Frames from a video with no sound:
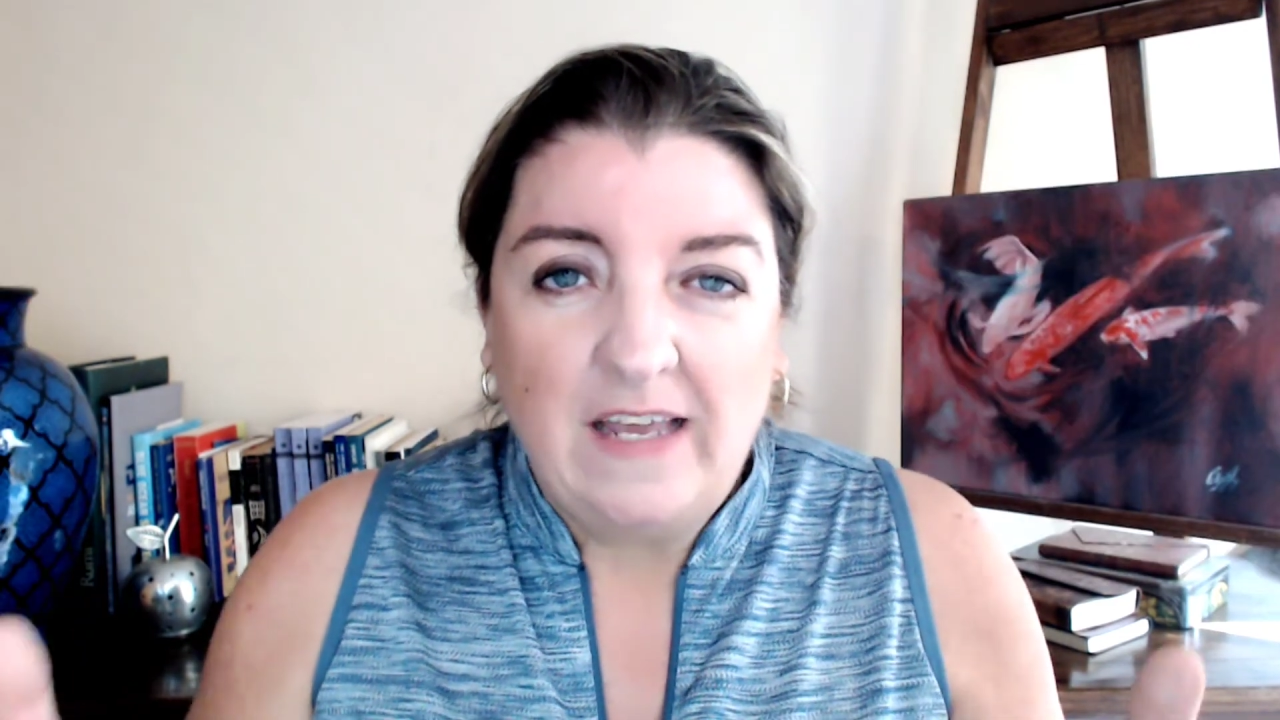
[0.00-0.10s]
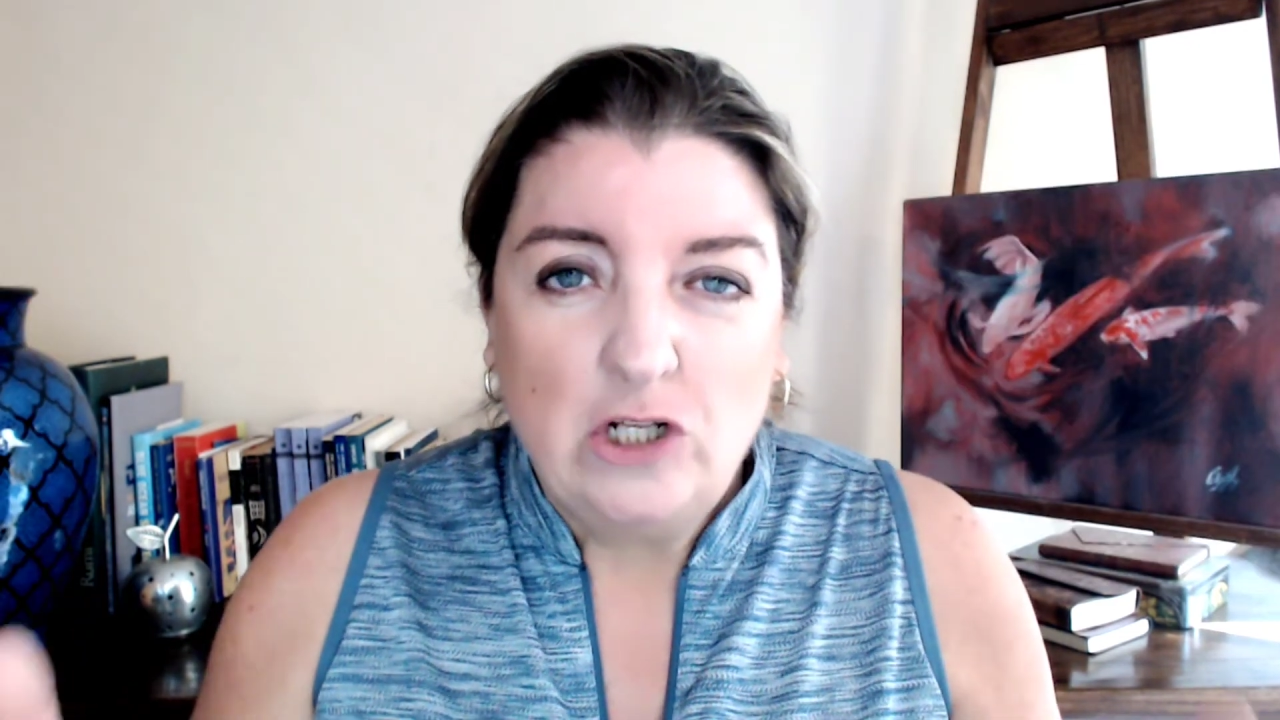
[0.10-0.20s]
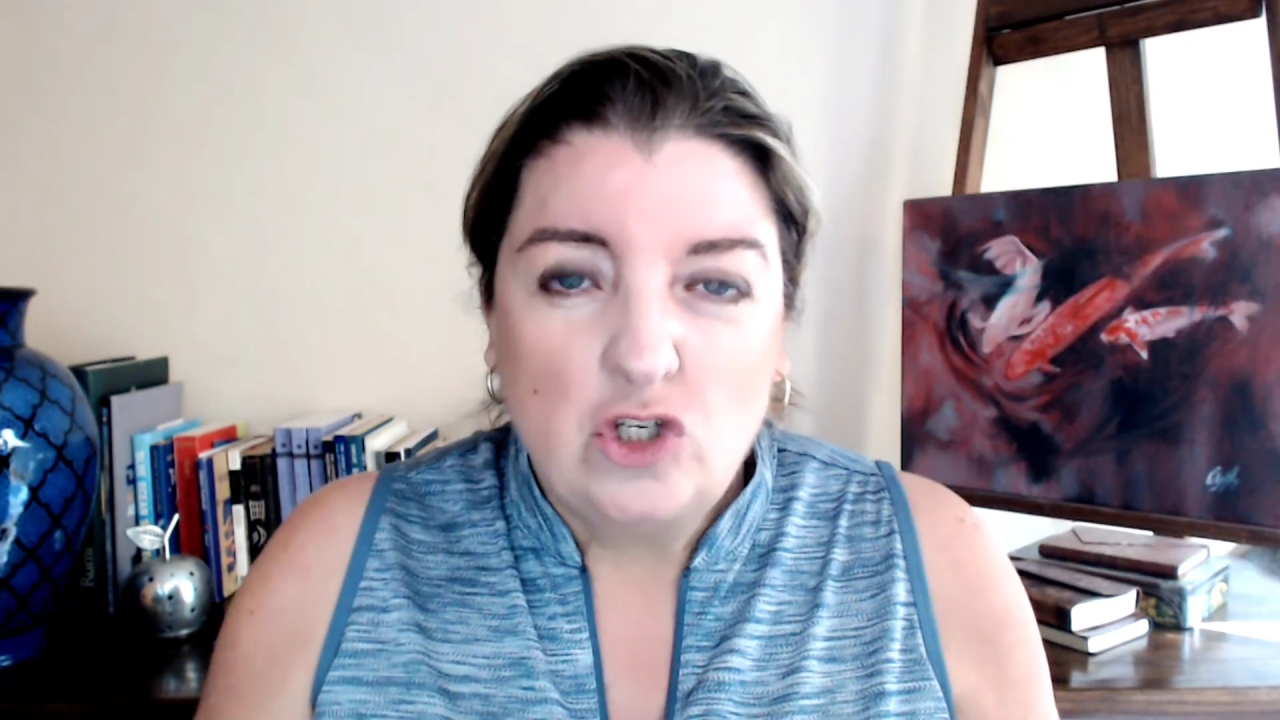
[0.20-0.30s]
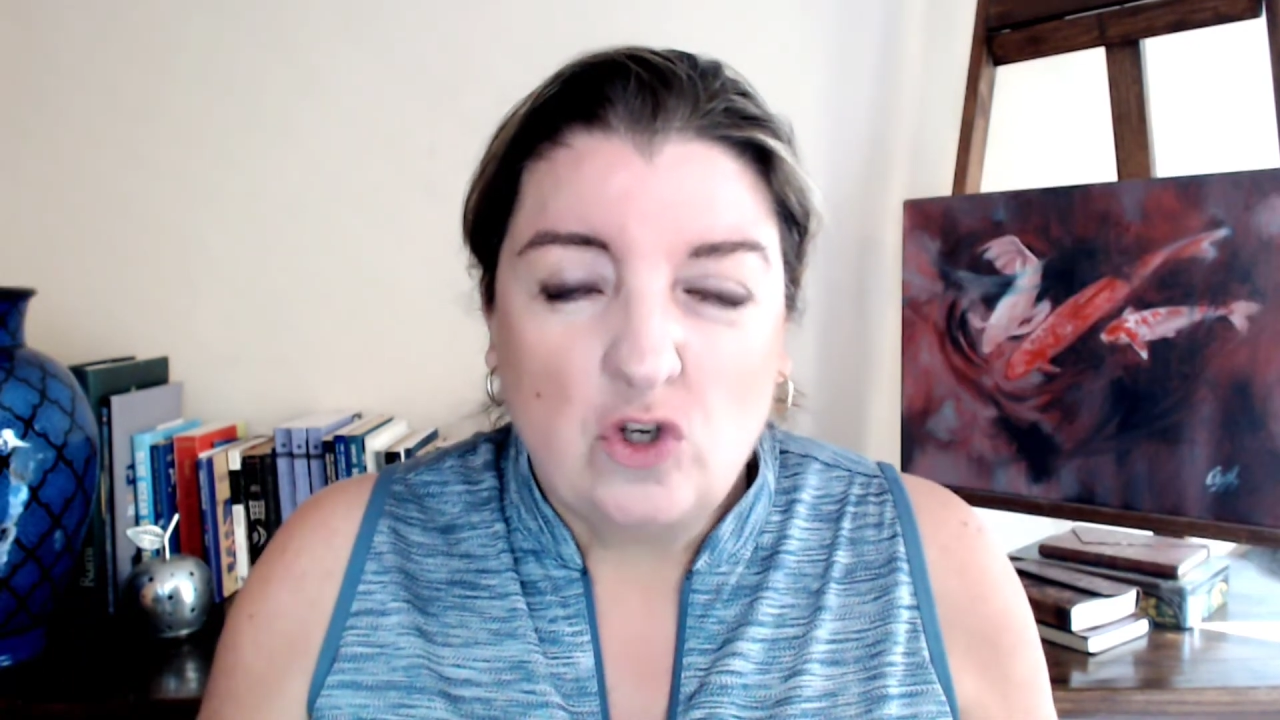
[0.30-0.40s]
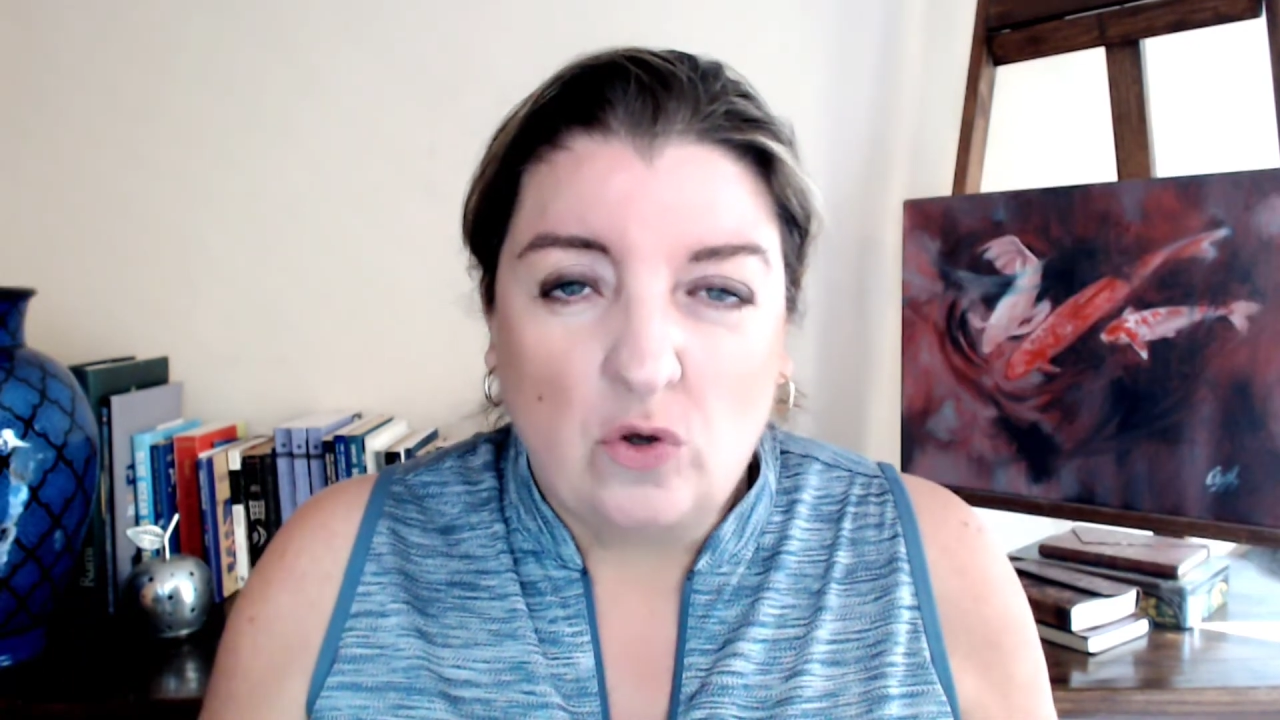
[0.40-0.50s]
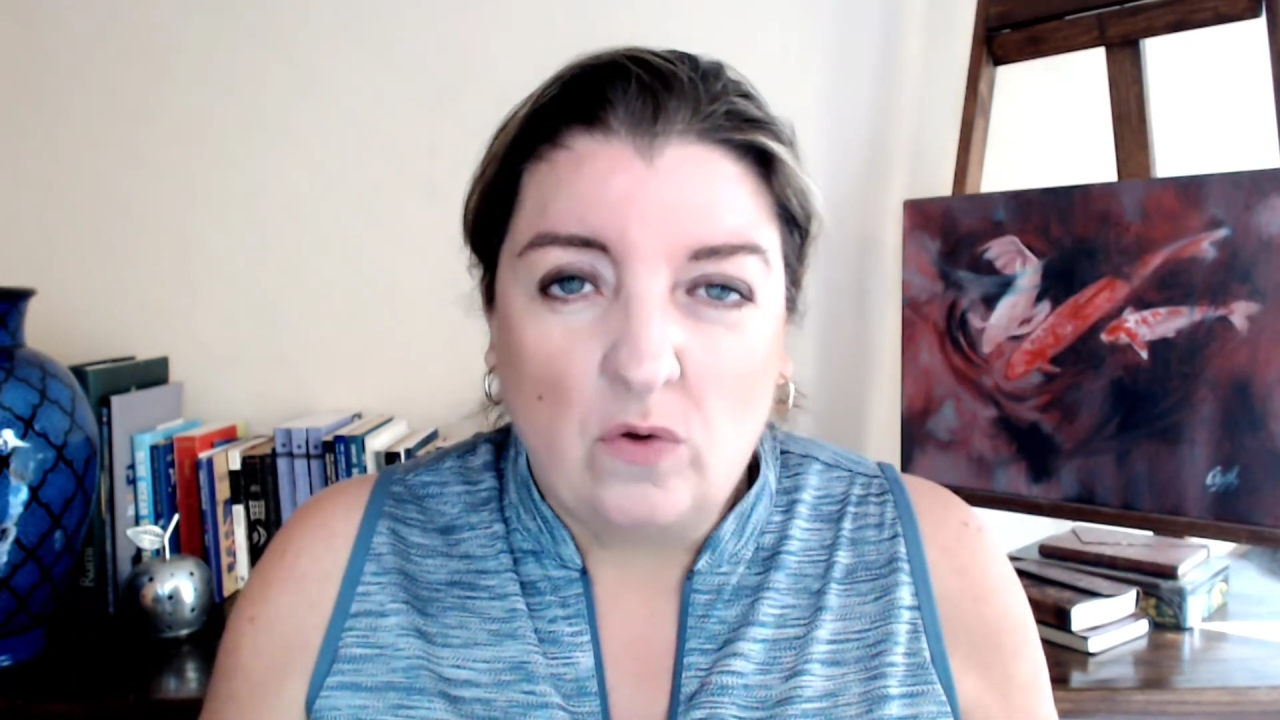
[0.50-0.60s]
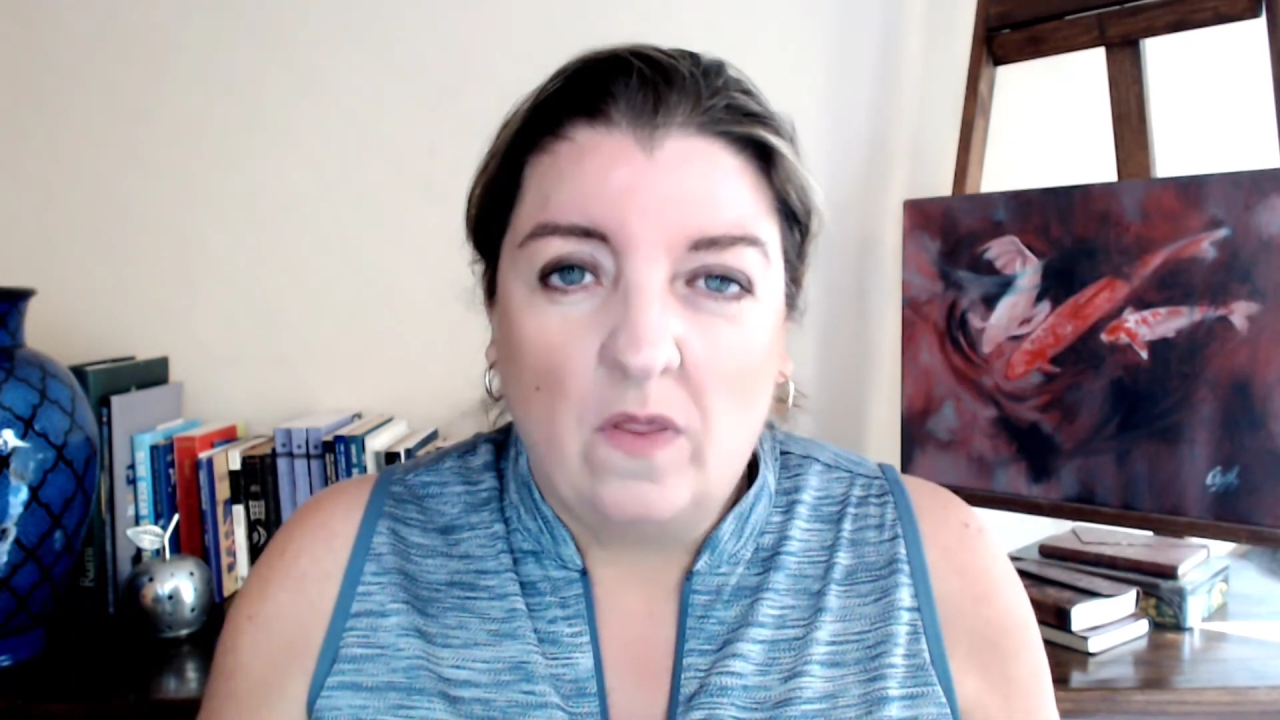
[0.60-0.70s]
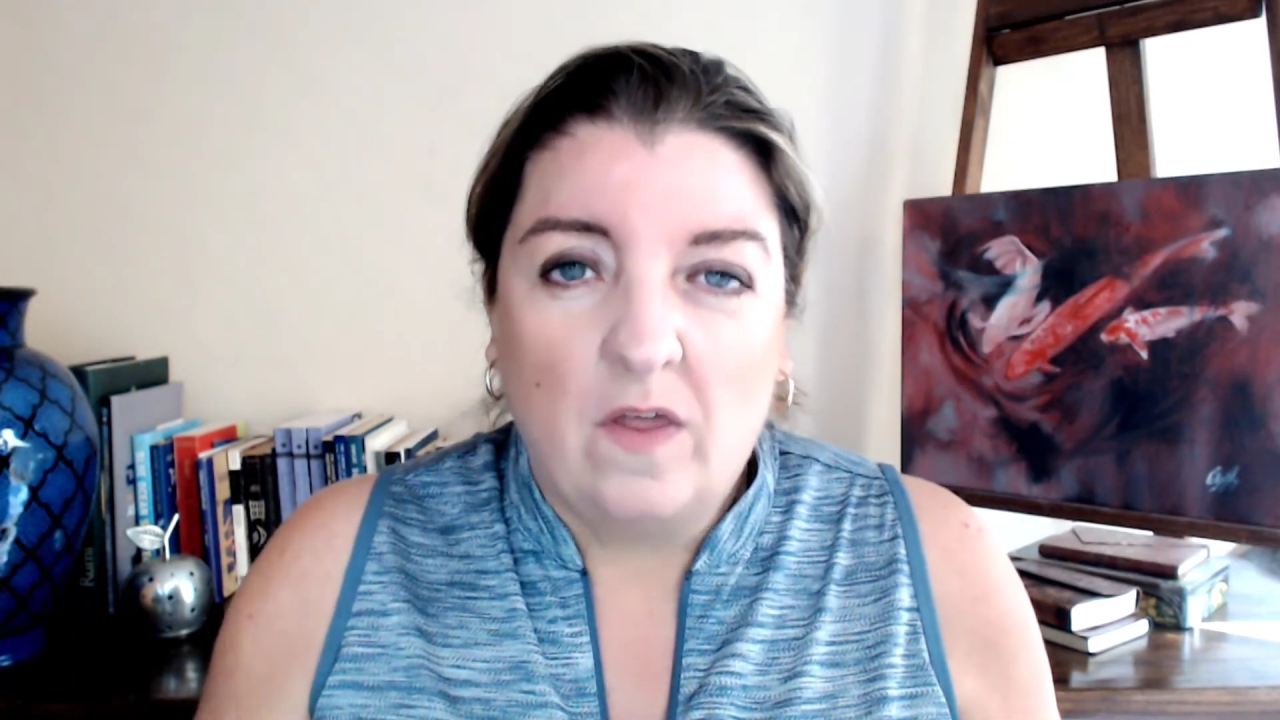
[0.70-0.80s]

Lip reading: into